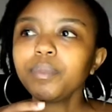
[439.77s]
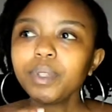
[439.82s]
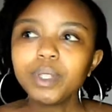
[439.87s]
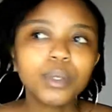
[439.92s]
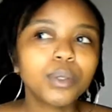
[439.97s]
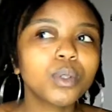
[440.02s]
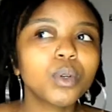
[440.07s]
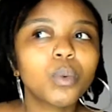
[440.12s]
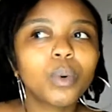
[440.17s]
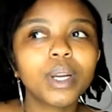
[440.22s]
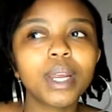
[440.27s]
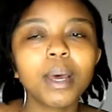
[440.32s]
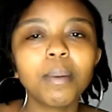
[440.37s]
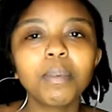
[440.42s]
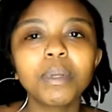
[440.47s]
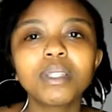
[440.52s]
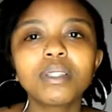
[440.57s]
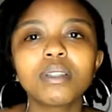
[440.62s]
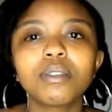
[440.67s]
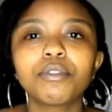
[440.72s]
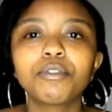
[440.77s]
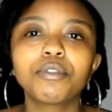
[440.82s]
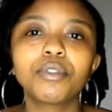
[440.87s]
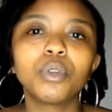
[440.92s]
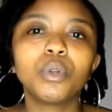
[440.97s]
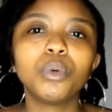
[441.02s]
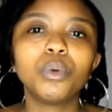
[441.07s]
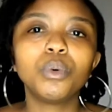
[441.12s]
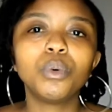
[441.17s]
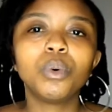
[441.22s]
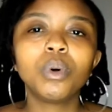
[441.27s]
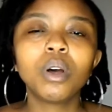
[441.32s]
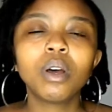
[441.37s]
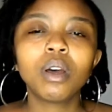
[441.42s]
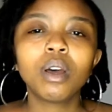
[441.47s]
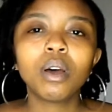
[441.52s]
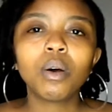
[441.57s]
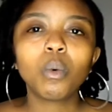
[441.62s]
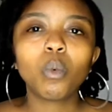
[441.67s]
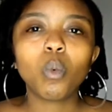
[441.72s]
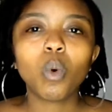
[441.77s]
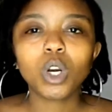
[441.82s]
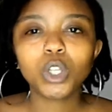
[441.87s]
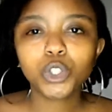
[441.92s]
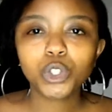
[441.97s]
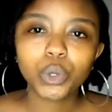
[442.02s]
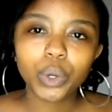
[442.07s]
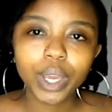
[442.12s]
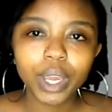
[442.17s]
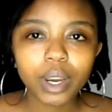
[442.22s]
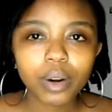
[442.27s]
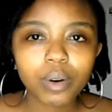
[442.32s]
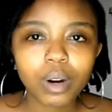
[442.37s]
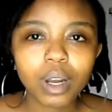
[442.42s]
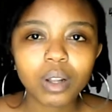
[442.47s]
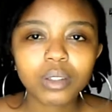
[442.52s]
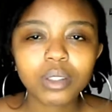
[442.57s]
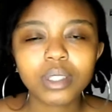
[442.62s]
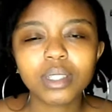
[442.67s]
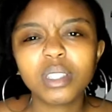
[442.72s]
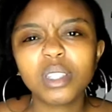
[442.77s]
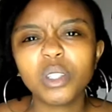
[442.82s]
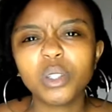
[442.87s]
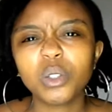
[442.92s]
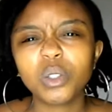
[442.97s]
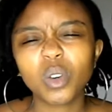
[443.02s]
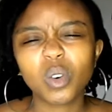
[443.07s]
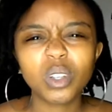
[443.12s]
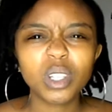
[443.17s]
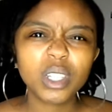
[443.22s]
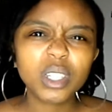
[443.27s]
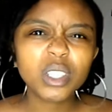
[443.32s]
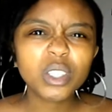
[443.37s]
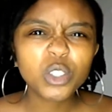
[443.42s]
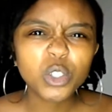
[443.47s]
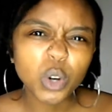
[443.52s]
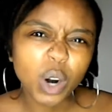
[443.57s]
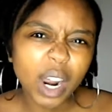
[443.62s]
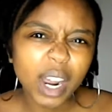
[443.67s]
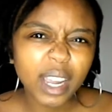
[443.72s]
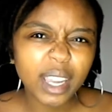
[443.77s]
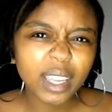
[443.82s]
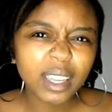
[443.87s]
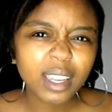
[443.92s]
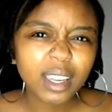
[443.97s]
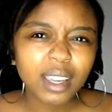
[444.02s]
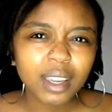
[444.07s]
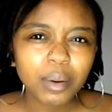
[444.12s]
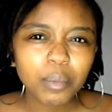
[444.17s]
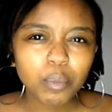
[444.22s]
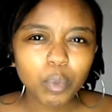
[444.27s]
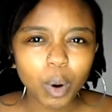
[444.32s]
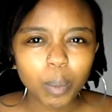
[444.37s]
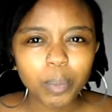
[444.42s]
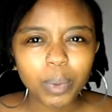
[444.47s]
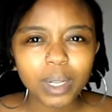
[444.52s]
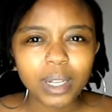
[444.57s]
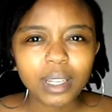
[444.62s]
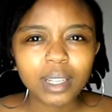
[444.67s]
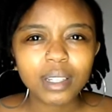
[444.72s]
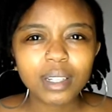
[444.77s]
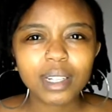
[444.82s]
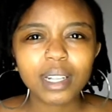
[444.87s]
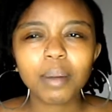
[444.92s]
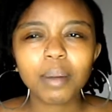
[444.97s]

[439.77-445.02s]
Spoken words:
So what happens if you wash your hair out and then you don't let it dry properly?